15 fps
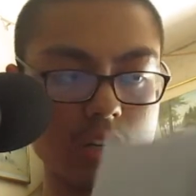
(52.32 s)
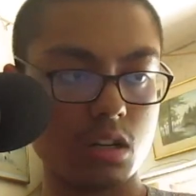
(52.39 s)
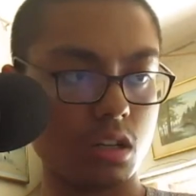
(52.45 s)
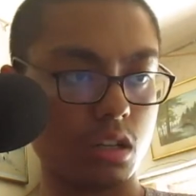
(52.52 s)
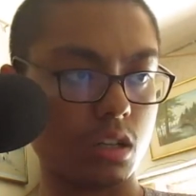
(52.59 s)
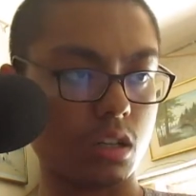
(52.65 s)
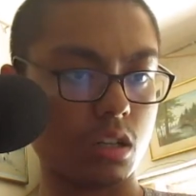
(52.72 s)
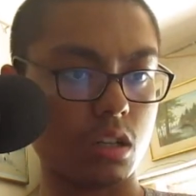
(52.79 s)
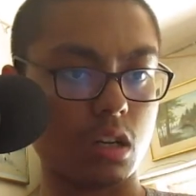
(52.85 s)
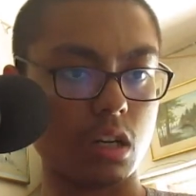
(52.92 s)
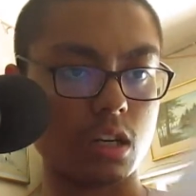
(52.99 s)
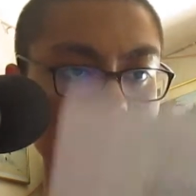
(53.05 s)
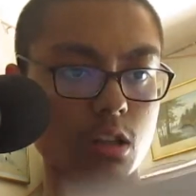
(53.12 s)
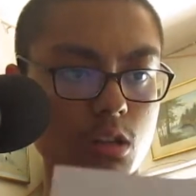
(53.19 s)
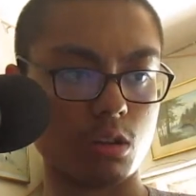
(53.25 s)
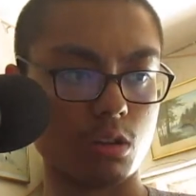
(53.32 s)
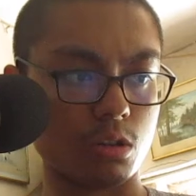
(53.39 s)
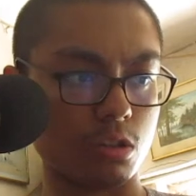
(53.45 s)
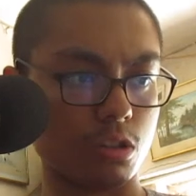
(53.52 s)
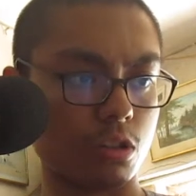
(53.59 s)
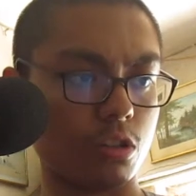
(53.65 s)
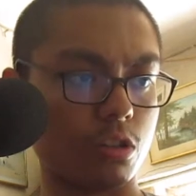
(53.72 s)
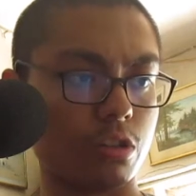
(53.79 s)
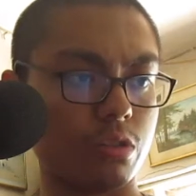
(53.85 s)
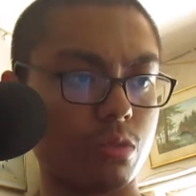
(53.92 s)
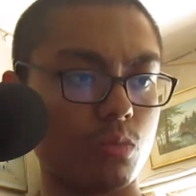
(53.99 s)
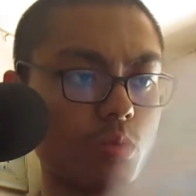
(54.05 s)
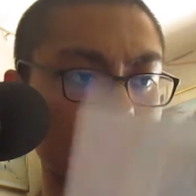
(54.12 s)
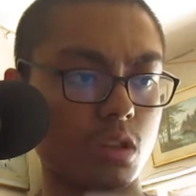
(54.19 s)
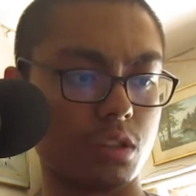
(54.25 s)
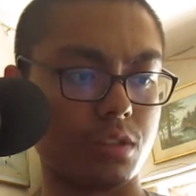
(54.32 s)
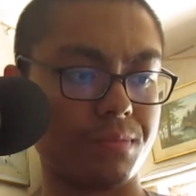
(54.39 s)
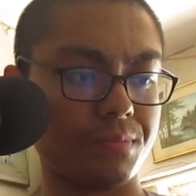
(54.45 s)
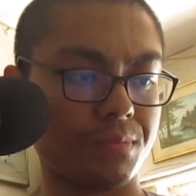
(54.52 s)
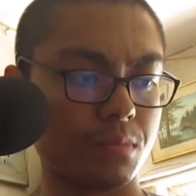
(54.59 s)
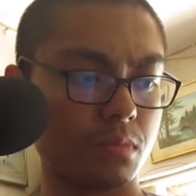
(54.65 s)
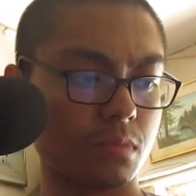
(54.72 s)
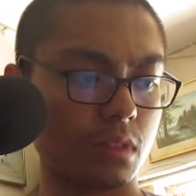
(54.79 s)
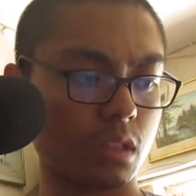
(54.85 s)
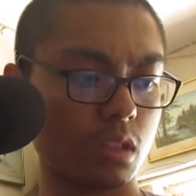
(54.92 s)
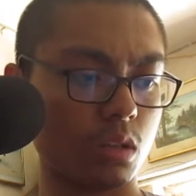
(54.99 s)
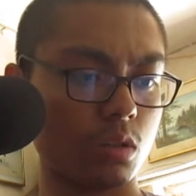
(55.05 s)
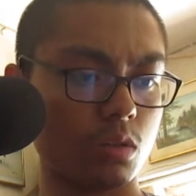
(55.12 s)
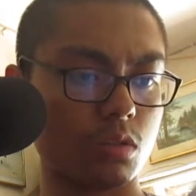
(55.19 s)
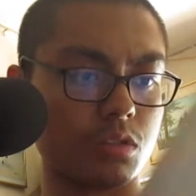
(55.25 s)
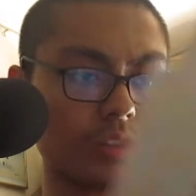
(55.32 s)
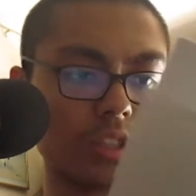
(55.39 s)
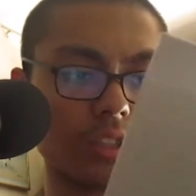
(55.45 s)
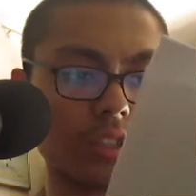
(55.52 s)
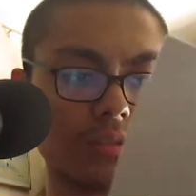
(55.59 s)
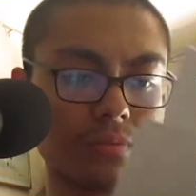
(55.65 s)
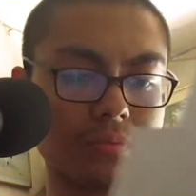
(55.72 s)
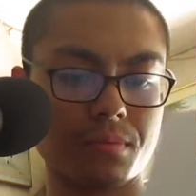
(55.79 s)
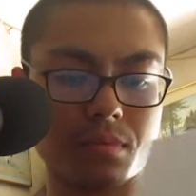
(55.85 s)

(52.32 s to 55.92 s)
I learned what? Hold on a second.